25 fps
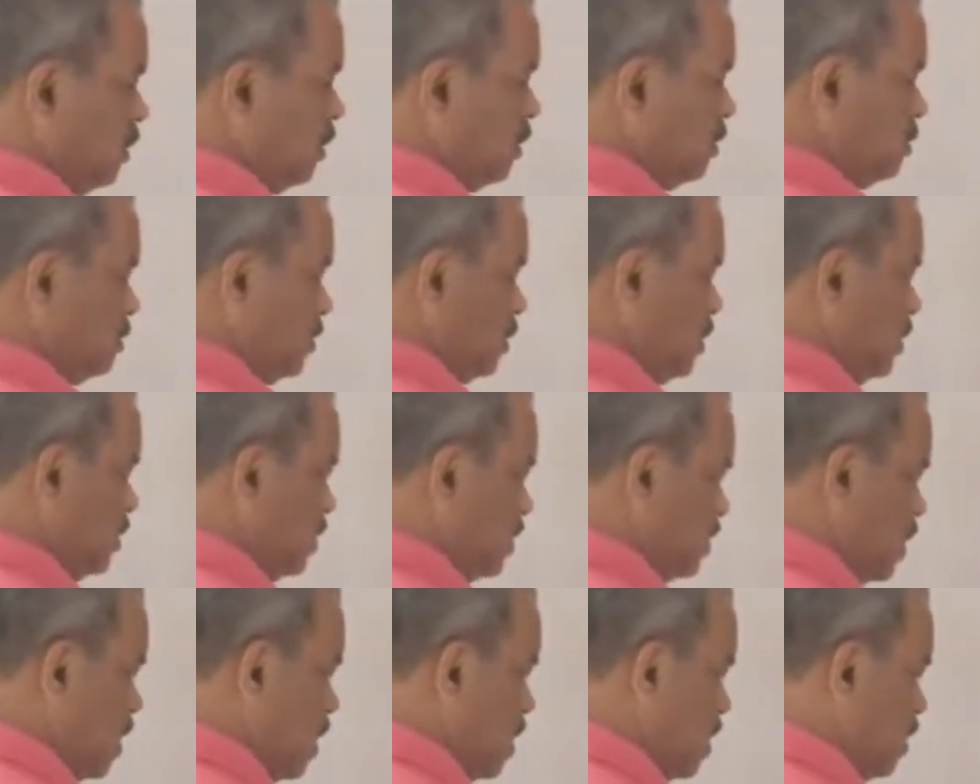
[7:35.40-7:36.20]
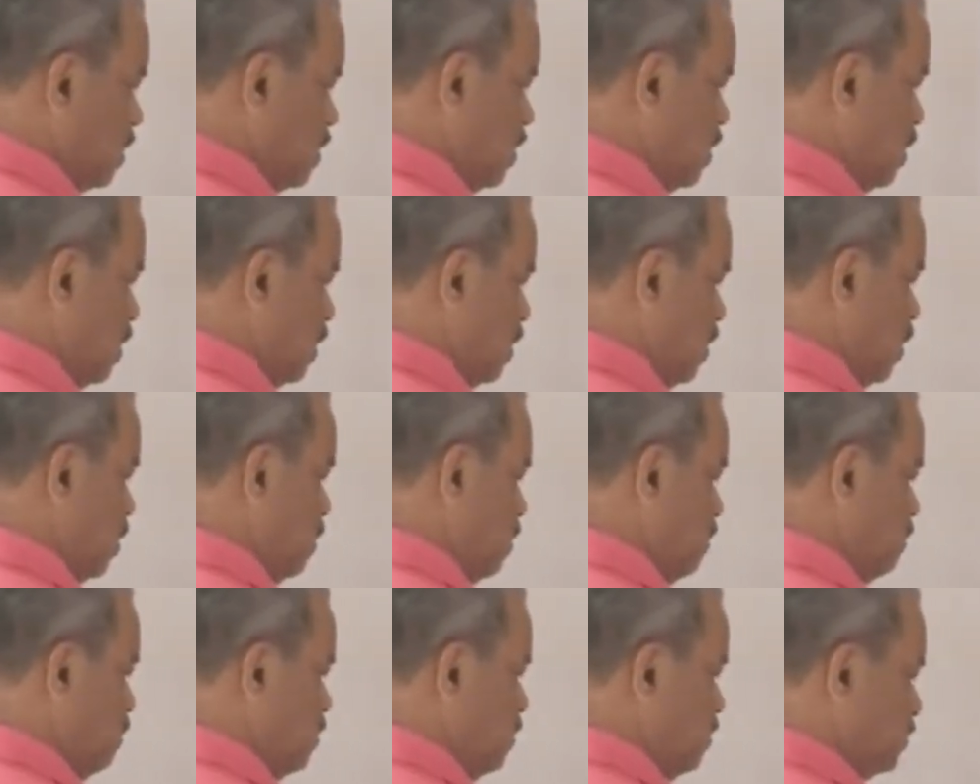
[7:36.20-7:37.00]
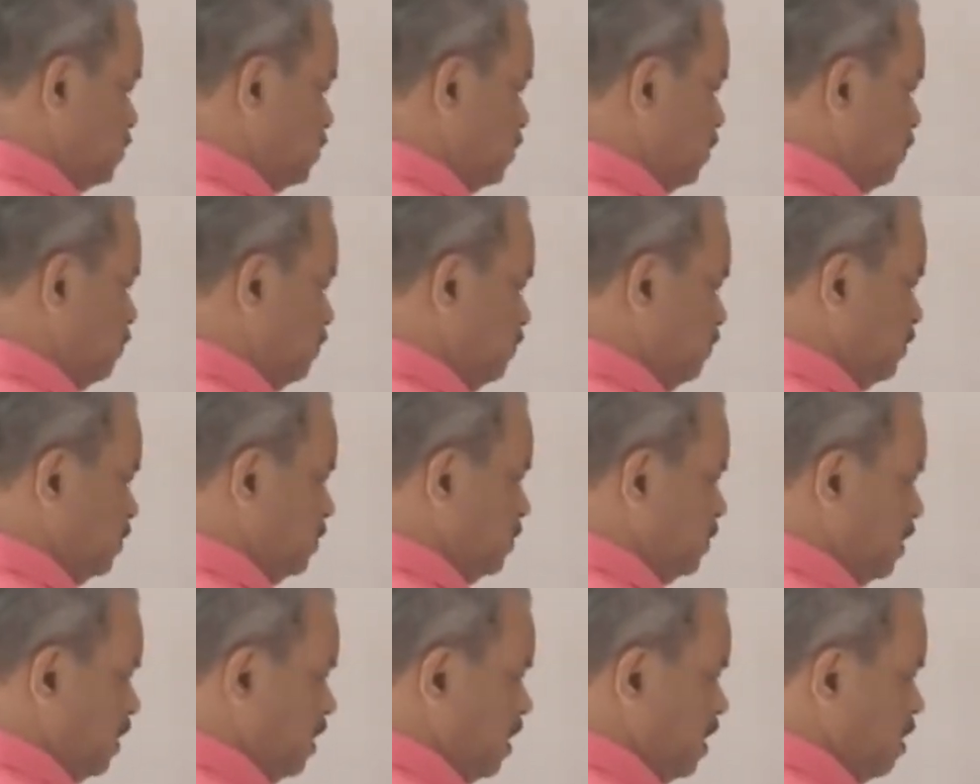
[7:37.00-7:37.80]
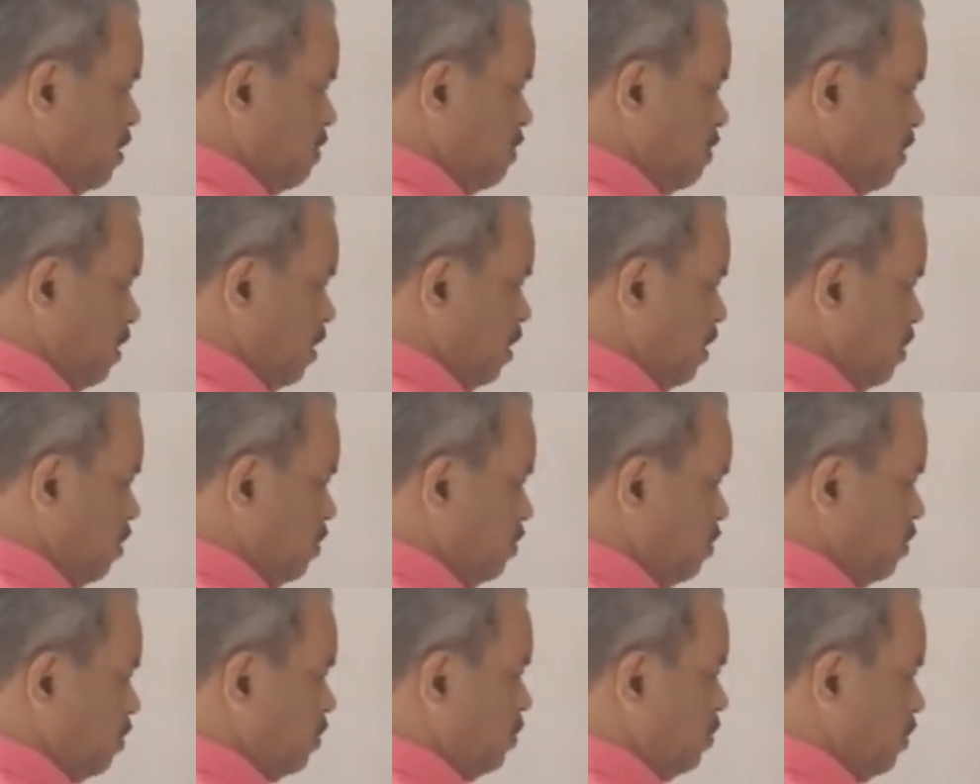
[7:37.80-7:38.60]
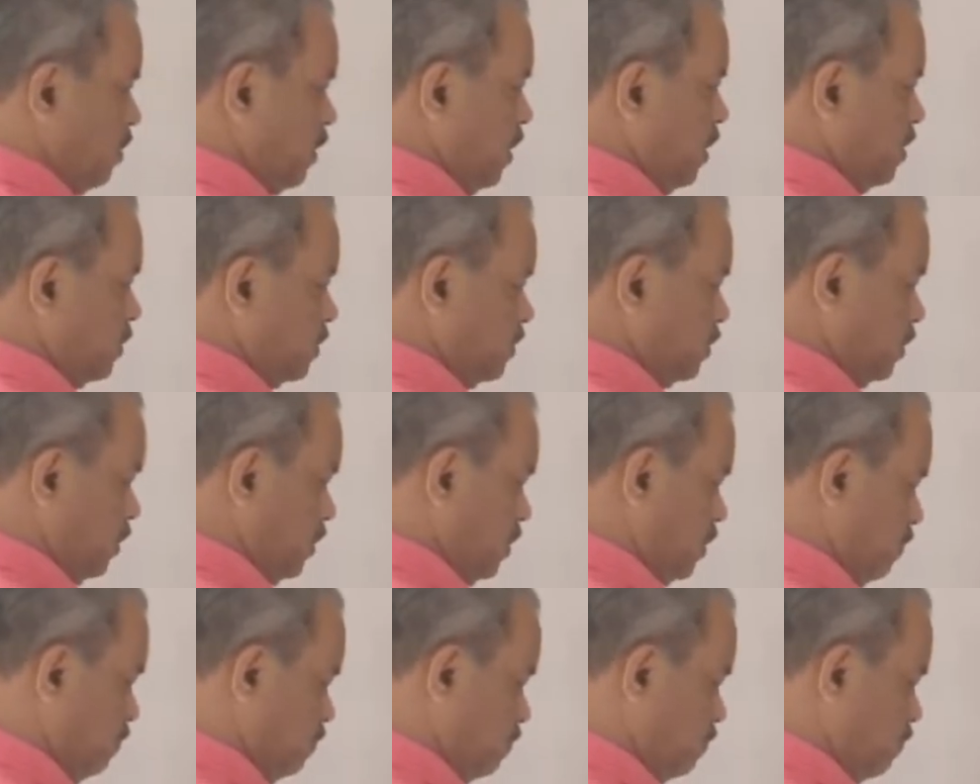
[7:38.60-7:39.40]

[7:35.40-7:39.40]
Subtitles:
is in triangle ABC with the AB equal to AC.